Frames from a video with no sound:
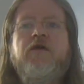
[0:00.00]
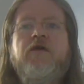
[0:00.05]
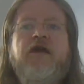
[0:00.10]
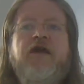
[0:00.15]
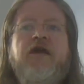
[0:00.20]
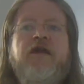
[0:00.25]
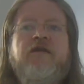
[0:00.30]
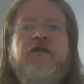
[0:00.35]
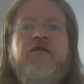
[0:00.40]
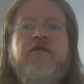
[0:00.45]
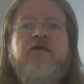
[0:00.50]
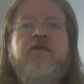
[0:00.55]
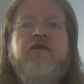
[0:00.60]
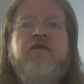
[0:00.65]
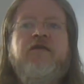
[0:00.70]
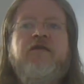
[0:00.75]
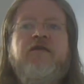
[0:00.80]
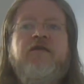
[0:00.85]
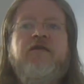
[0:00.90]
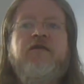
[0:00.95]

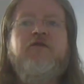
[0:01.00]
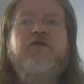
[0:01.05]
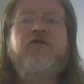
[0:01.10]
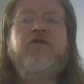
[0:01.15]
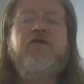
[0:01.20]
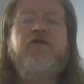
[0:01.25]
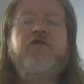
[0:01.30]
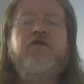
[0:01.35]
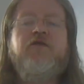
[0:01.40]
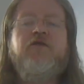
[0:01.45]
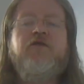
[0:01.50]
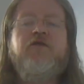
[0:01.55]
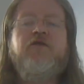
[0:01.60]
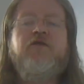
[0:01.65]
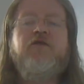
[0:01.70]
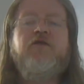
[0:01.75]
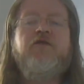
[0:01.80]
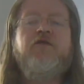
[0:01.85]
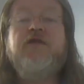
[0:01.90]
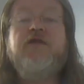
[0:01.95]
and have search and
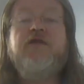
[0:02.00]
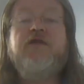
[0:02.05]
rescue